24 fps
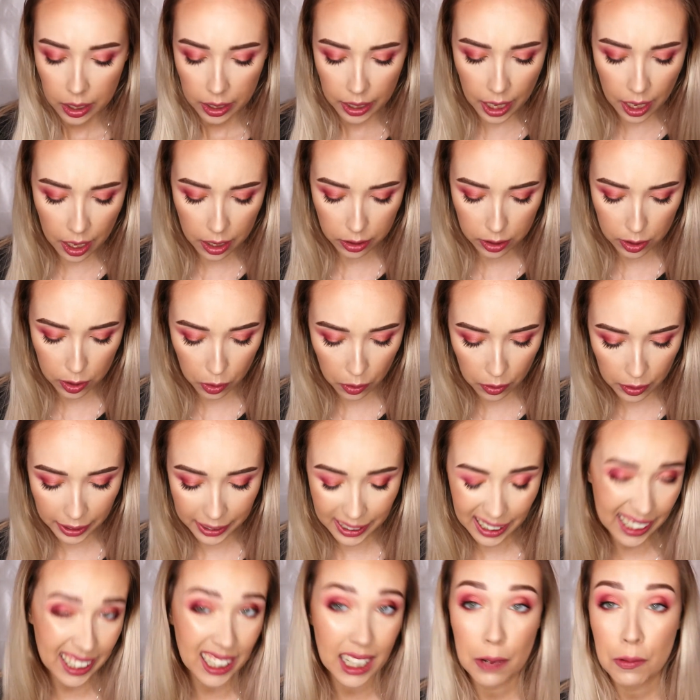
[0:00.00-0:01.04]
Yeah, so,
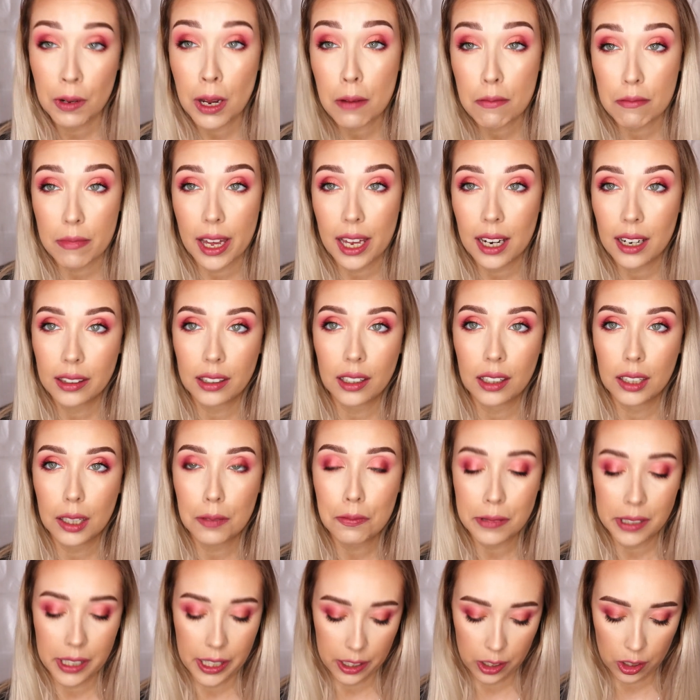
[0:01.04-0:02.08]
like, again, I'm not mad at the
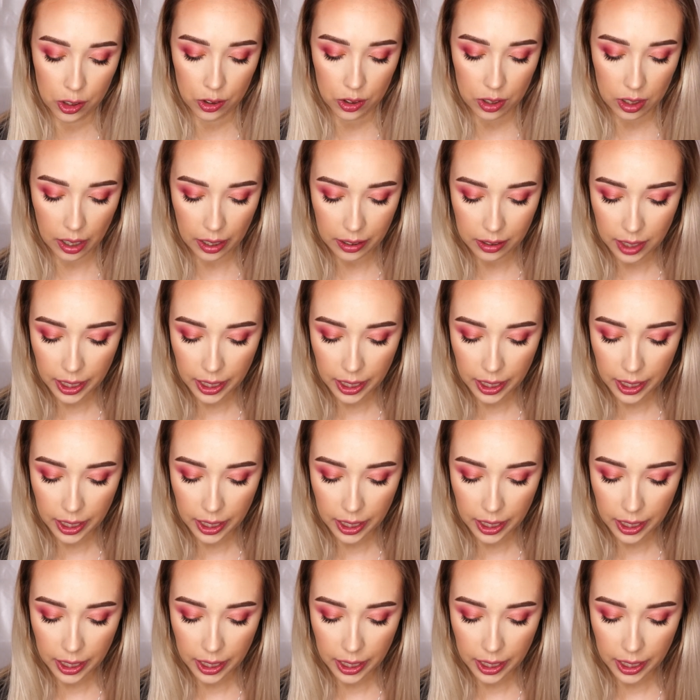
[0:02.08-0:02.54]
lip liners.